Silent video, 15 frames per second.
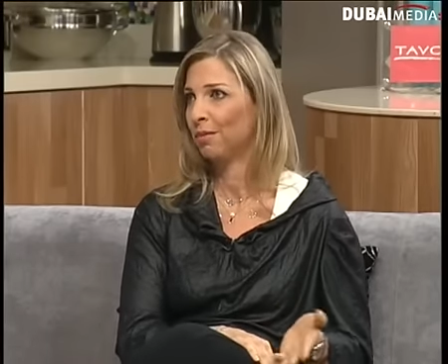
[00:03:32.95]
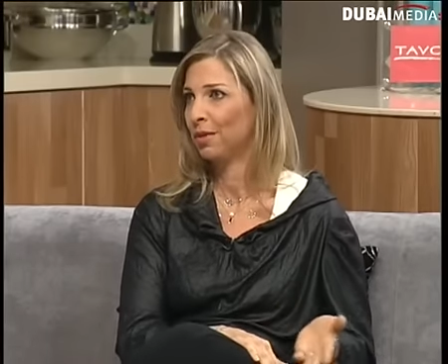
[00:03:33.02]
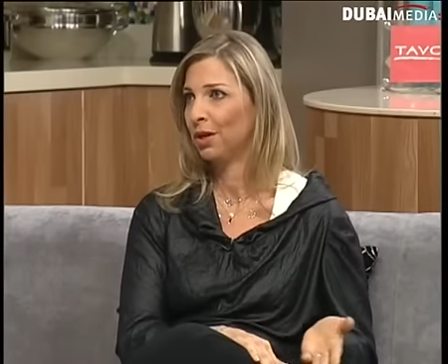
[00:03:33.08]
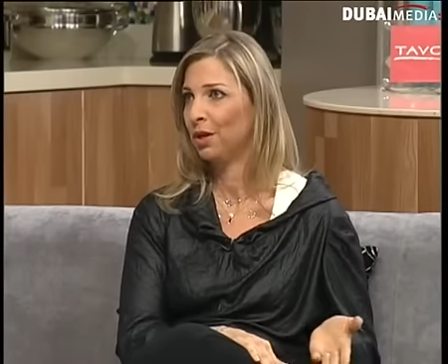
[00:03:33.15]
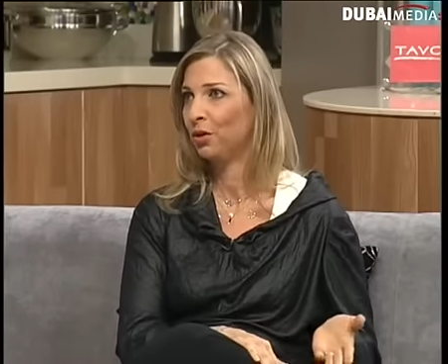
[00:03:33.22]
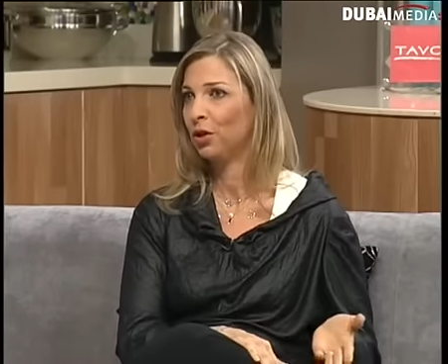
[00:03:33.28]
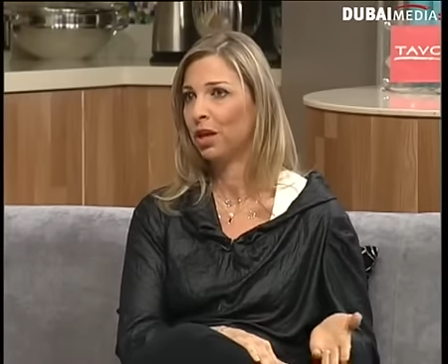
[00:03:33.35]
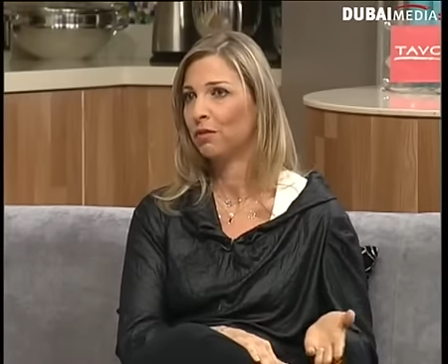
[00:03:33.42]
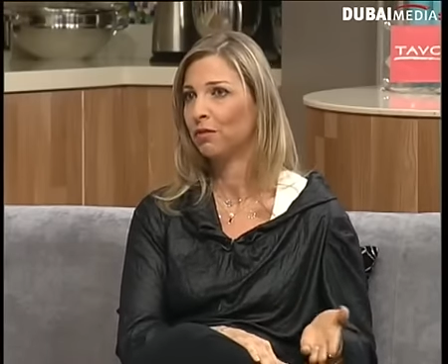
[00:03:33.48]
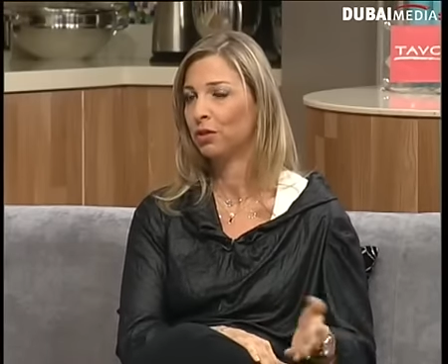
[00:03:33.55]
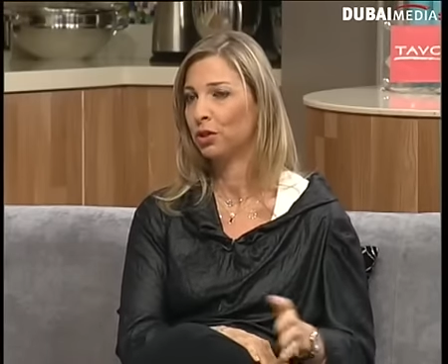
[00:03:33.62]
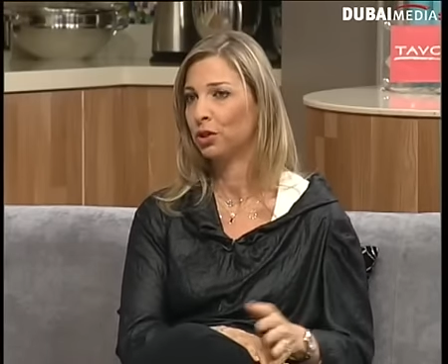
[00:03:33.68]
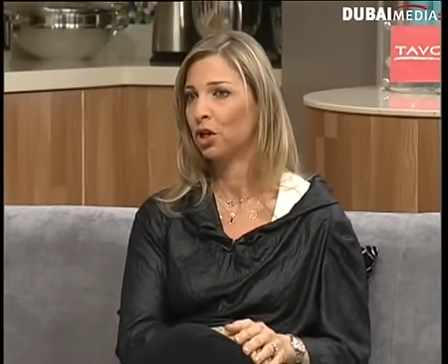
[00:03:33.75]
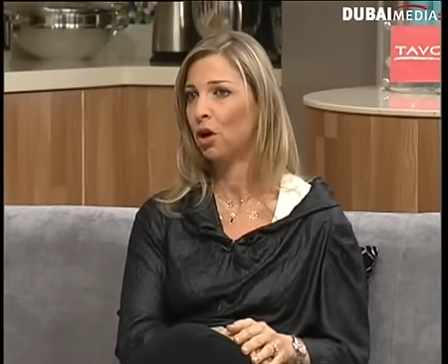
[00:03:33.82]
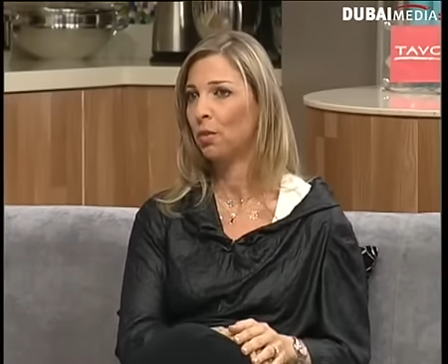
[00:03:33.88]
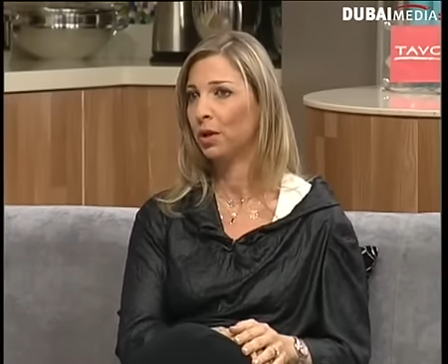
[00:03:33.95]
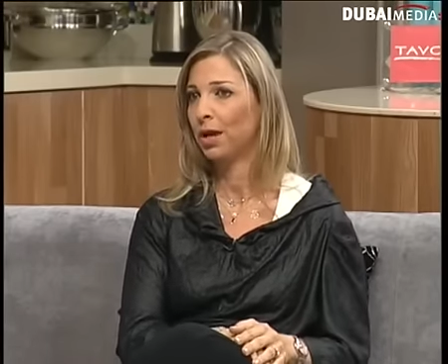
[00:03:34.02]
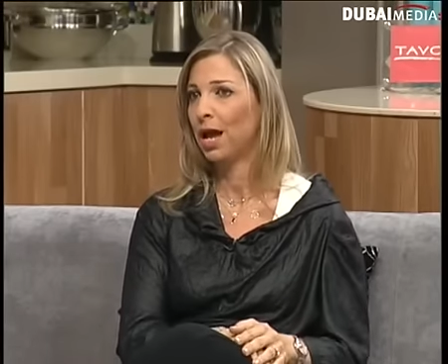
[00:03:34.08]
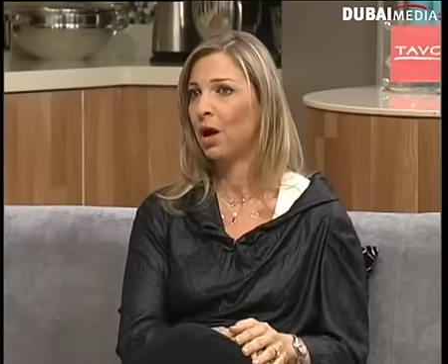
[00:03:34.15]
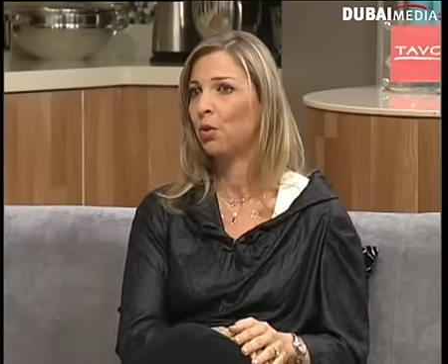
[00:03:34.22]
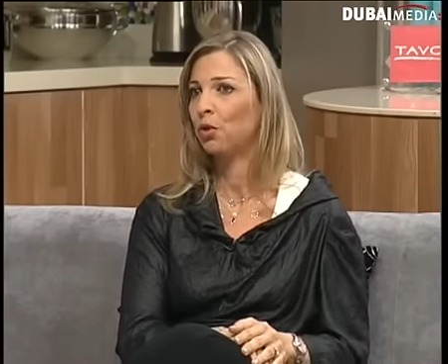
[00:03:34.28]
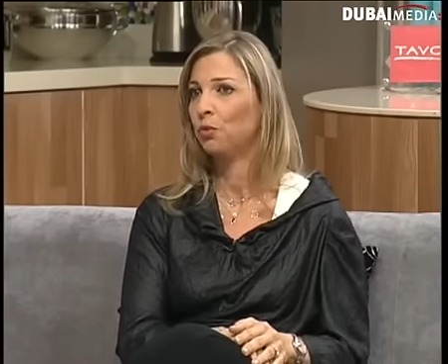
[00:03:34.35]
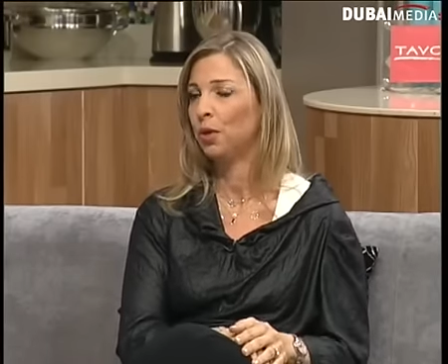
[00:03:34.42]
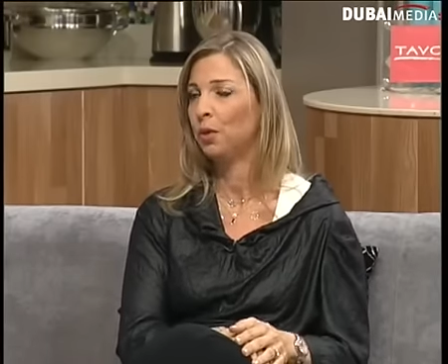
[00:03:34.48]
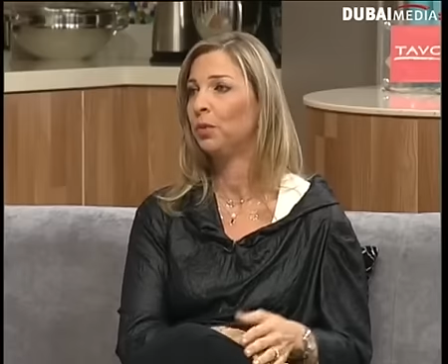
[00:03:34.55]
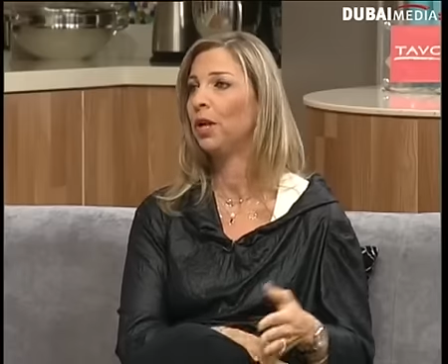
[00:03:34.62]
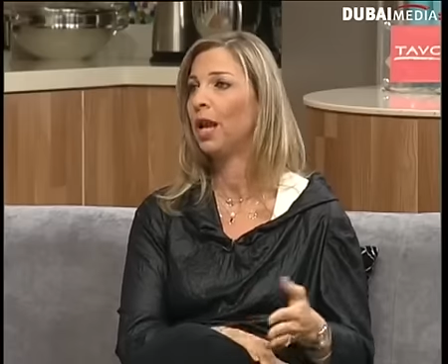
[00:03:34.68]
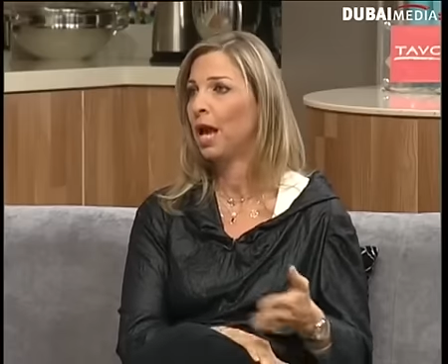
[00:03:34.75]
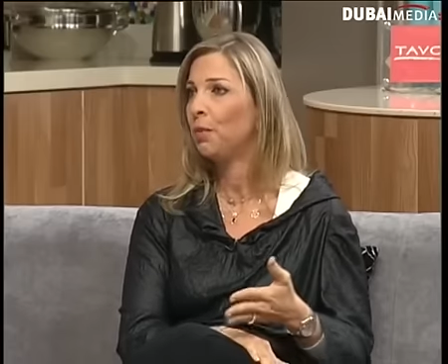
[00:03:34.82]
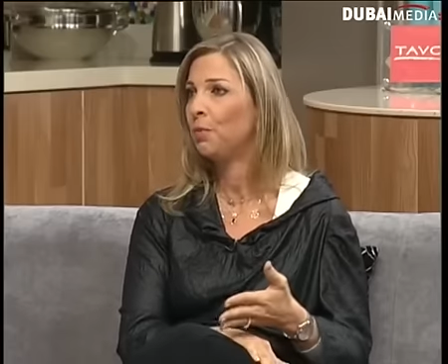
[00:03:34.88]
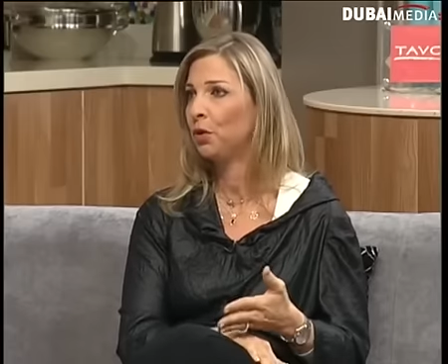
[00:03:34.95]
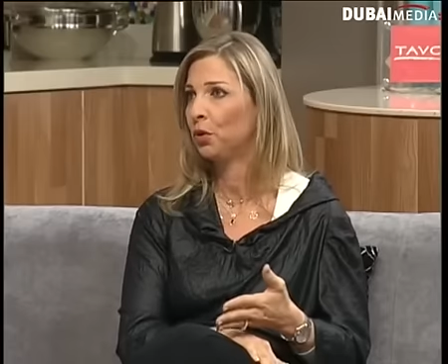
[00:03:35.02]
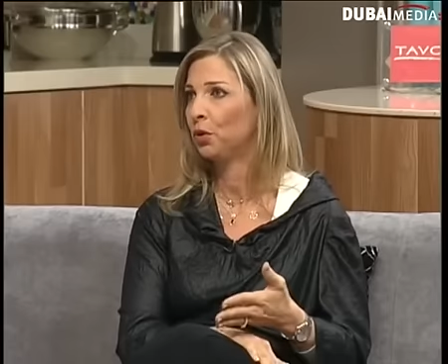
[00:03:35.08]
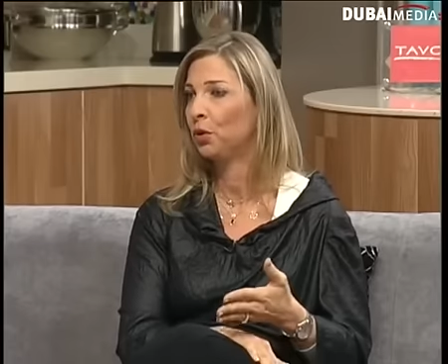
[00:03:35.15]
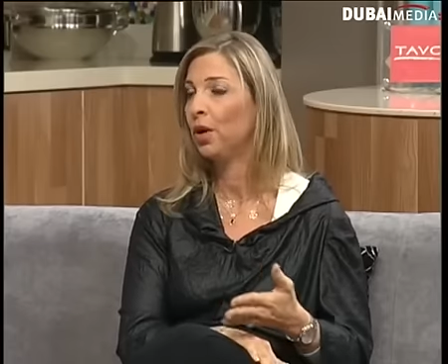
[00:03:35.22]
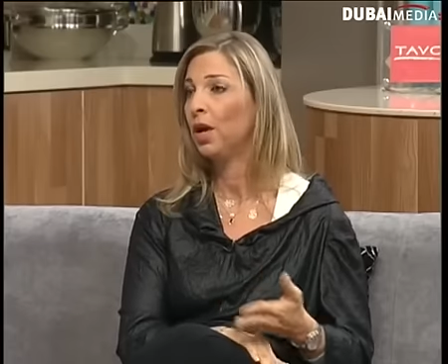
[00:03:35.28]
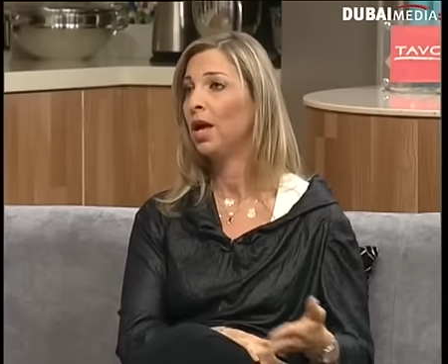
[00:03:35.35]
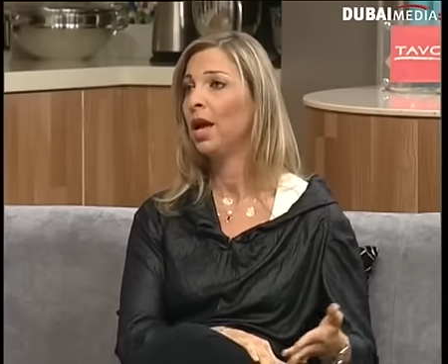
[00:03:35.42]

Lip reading: in looking for a job? And how would people help you?